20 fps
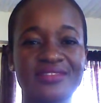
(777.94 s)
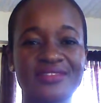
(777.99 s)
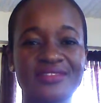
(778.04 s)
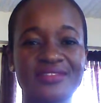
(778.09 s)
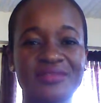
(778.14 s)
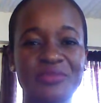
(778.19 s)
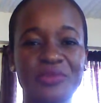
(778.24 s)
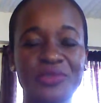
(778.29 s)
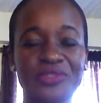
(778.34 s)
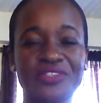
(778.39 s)

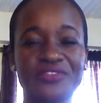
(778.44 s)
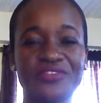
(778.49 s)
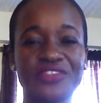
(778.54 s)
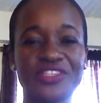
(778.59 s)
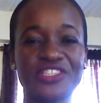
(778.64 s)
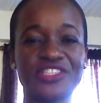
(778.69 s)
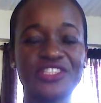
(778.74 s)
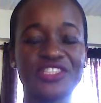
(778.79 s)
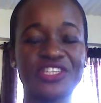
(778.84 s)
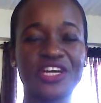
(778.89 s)

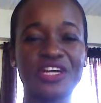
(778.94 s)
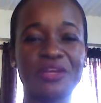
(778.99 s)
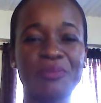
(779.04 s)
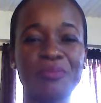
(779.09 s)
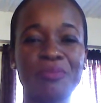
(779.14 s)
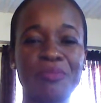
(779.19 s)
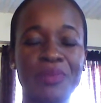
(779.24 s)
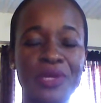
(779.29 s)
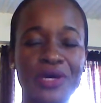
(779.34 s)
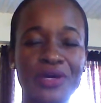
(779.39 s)

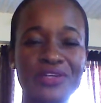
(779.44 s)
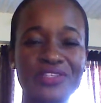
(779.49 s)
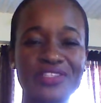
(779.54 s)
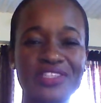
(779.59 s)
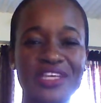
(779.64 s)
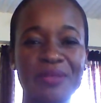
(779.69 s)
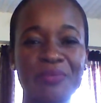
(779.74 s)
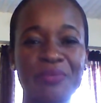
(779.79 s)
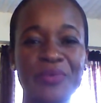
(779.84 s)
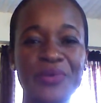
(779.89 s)
Motivational Blogs
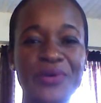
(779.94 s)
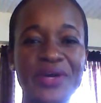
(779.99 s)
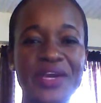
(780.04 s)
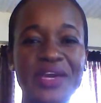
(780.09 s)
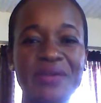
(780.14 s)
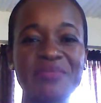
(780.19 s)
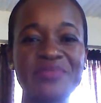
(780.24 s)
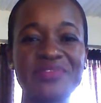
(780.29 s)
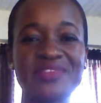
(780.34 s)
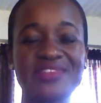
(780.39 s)
and
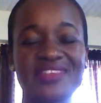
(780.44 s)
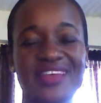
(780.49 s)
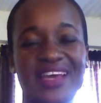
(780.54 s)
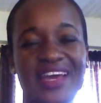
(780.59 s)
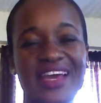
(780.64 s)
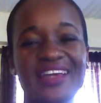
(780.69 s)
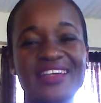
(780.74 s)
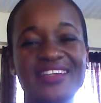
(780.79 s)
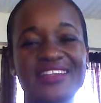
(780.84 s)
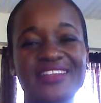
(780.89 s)
Poems.
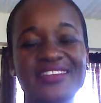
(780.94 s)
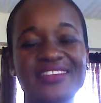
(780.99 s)
And